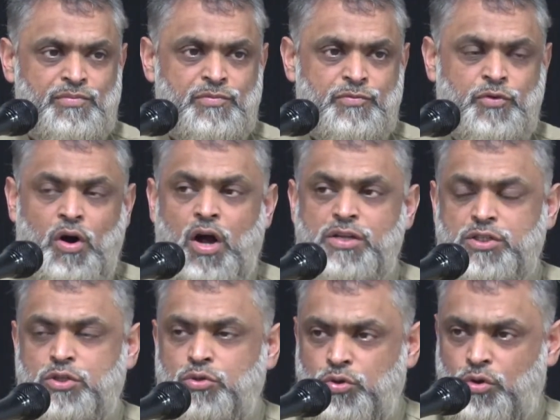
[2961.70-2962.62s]
for us
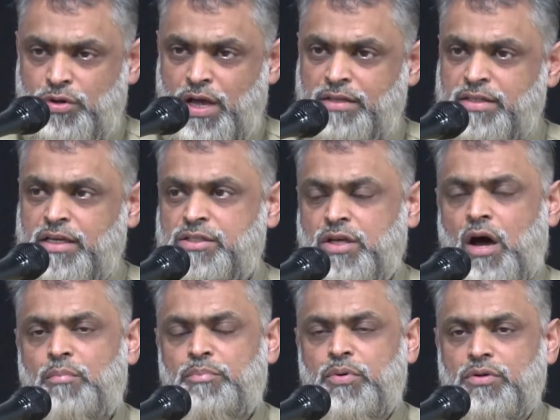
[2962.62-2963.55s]
to look at
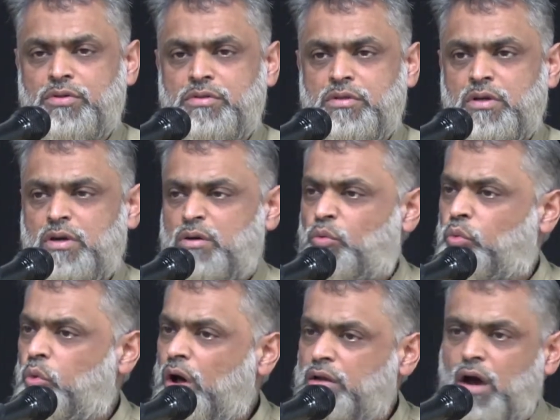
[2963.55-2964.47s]
examples,
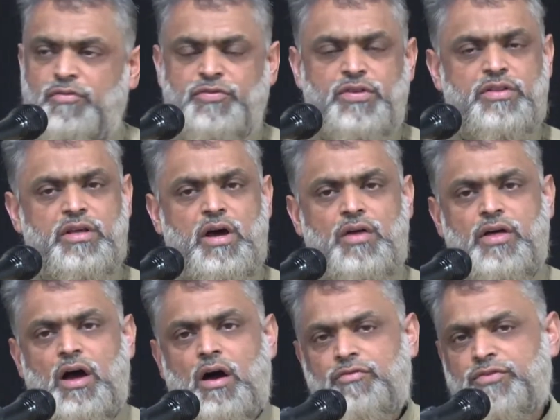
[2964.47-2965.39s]
one after the
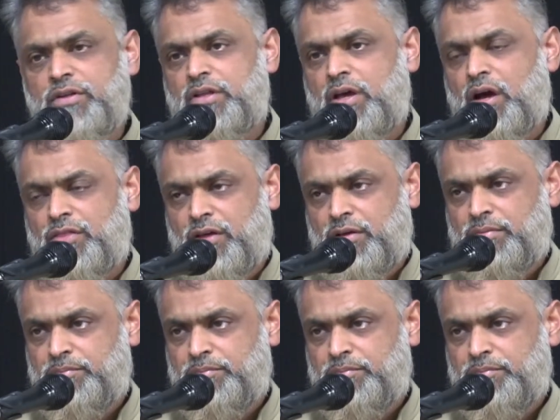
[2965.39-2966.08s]
other,